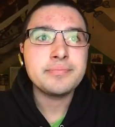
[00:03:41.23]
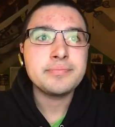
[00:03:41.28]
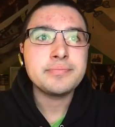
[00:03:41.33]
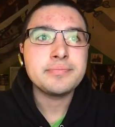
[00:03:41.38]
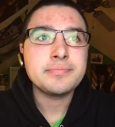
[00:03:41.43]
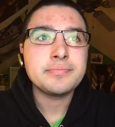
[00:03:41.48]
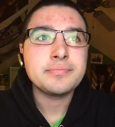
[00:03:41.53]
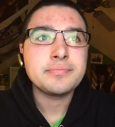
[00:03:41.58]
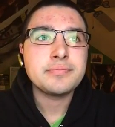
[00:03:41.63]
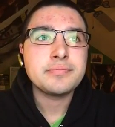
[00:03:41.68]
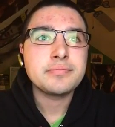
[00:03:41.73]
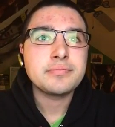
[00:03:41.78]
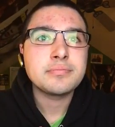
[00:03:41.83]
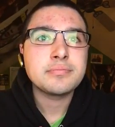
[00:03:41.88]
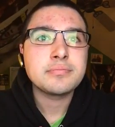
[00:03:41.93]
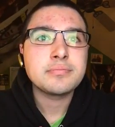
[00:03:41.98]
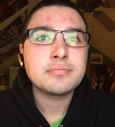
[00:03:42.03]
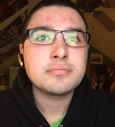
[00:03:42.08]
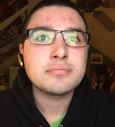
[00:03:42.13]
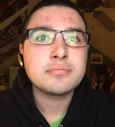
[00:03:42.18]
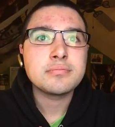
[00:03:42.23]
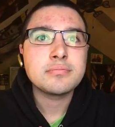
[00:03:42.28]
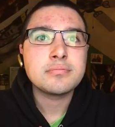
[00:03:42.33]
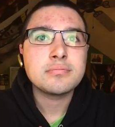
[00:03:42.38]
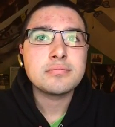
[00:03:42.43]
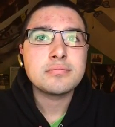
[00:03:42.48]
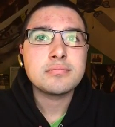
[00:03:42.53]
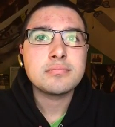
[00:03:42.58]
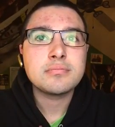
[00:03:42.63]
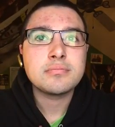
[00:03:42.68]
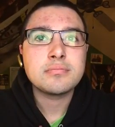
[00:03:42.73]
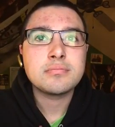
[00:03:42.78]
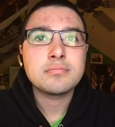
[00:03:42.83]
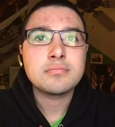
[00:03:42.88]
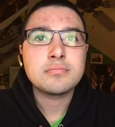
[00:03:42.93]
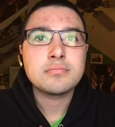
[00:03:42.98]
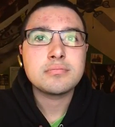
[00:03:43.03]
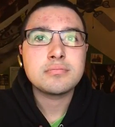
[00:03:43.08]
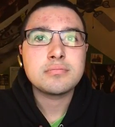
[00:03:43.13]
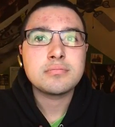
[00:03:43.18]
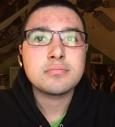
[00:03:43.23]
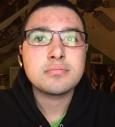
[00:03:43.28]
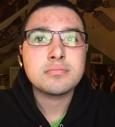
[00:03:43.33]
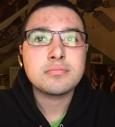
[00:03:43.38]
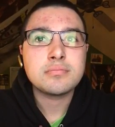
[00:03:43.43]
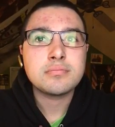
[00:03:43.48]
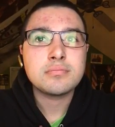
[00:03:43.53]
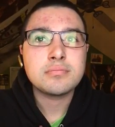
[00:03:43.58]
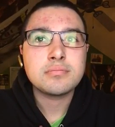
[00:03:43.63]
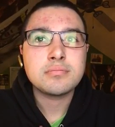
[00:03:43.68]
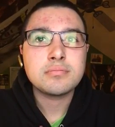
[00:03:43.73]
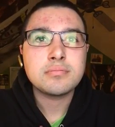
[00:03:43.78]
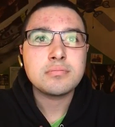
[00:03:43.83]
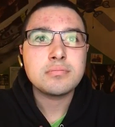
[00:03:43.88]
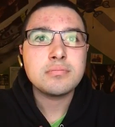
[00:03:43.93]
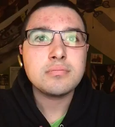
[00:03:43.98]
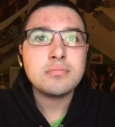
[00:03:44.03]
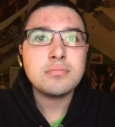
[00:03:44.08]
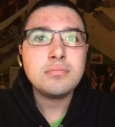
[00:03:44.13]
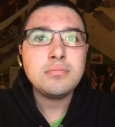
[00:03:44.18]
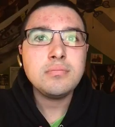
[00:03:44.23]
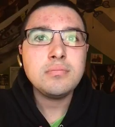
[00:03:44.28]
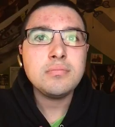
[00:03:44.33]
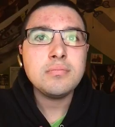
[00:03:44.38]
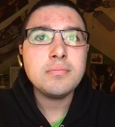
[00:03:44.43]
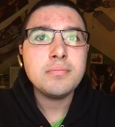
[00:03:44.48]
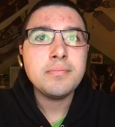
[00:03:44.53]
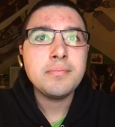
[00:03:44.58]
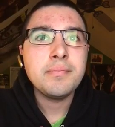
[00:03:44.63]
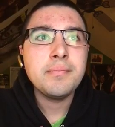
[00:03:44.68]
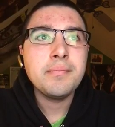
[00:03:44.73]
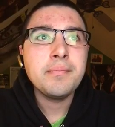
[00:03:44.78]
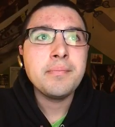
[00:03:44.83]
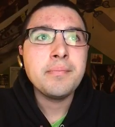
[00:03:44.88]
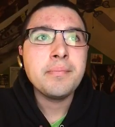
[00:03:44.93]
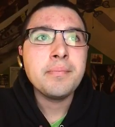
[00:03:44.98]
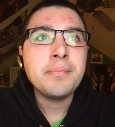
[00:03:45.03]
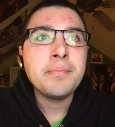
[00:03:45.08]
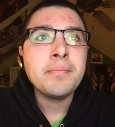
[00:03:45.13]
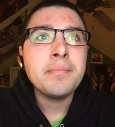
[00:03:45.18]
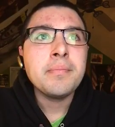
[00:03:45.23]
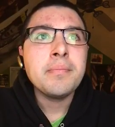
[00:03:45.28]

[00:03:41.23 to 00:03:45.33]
(no one is talking)